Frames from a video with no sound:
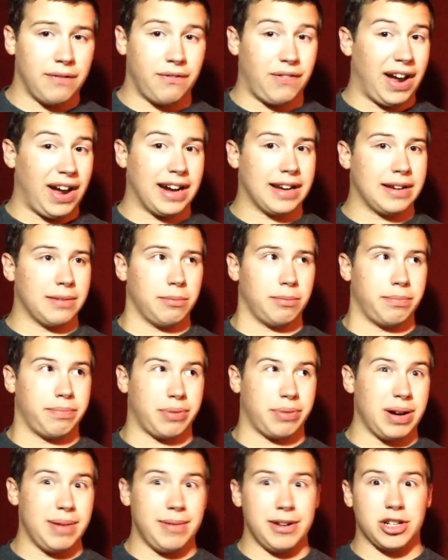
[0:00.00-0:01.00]
In fact,
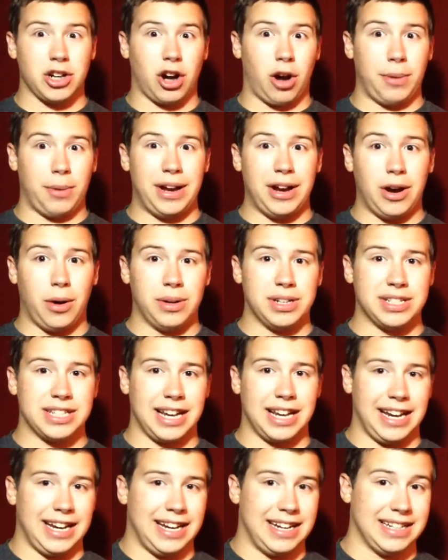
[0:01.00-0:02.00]
pretty much all we know is
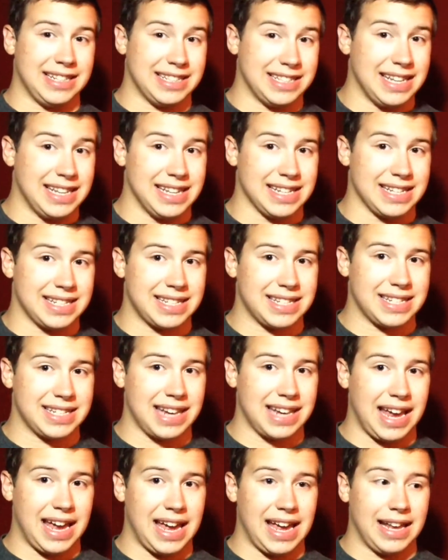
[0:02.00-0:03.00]
that it
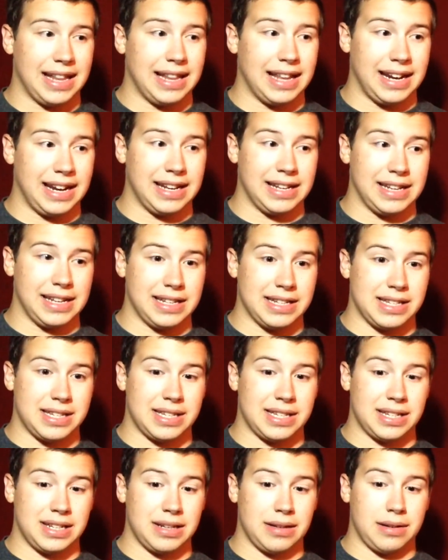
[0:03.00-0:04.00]
exists and that it
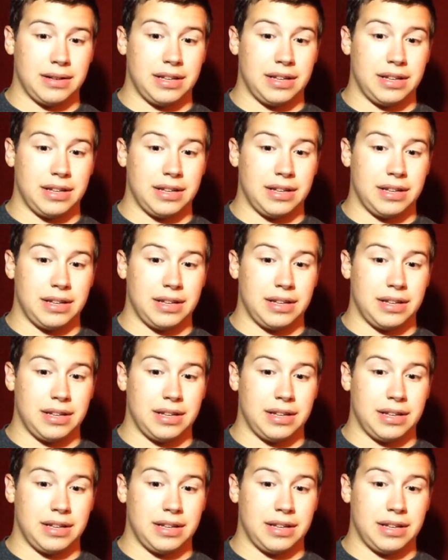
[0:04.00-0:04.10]
is